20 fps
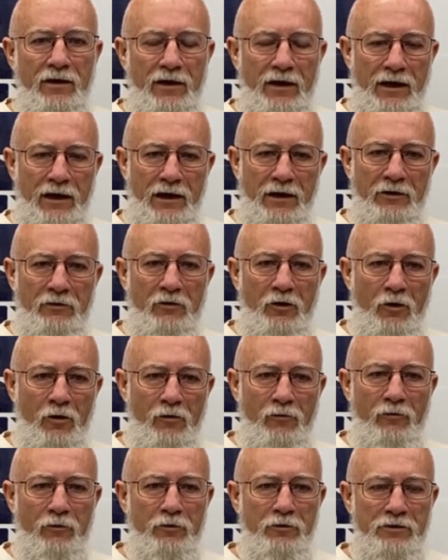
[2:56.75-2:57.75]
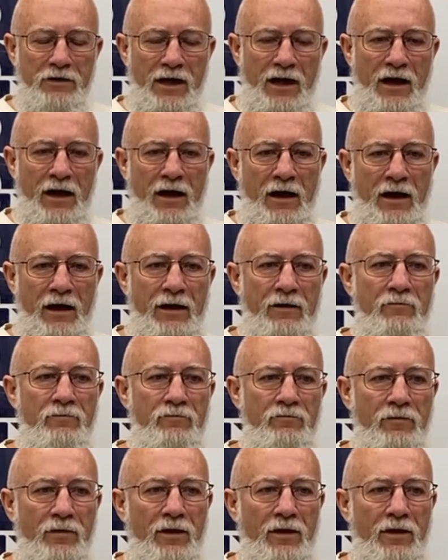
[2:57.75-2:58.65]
and over time